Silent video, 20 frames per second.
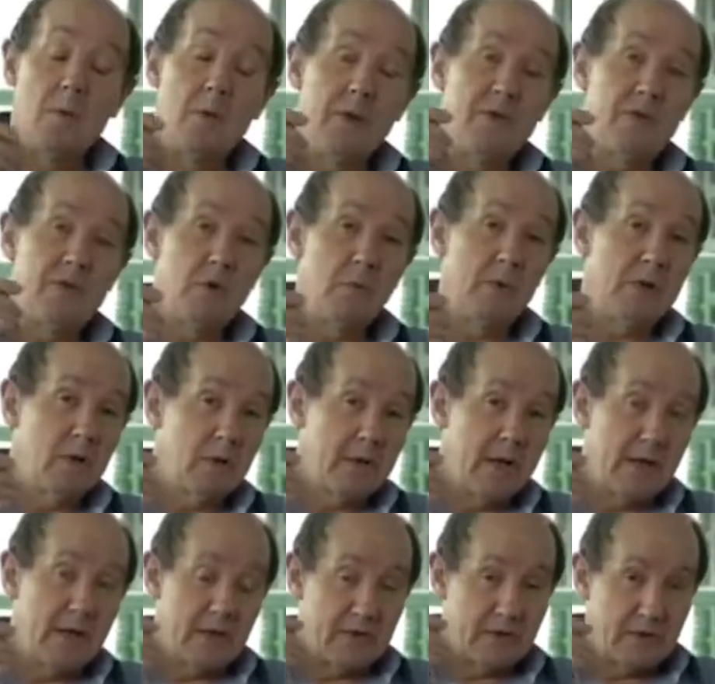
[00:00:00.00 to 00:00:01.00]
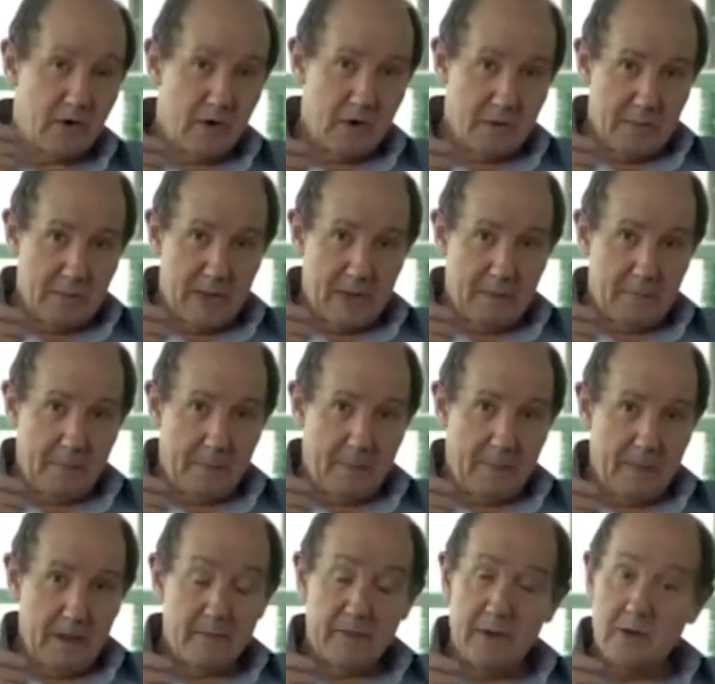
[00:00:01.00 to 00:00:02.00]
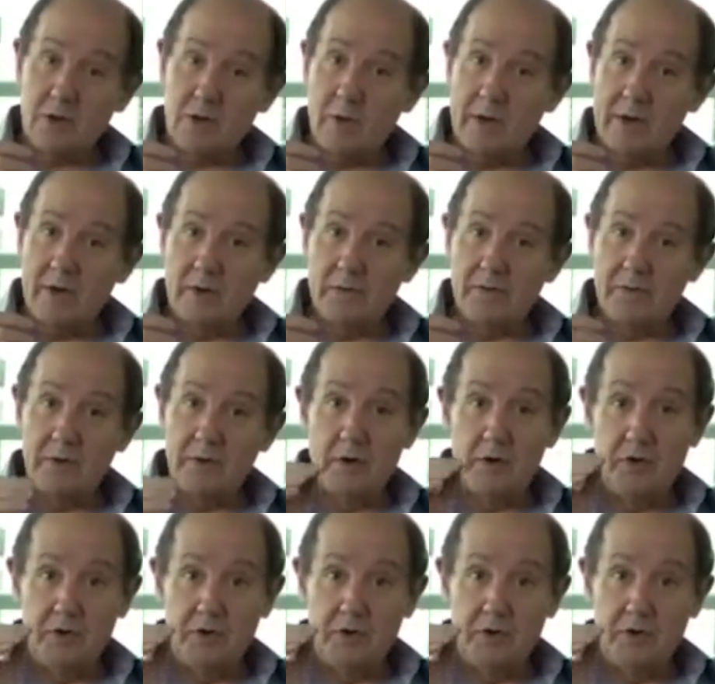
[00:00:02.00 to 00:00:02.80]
We saw when looking at astronomy that quite often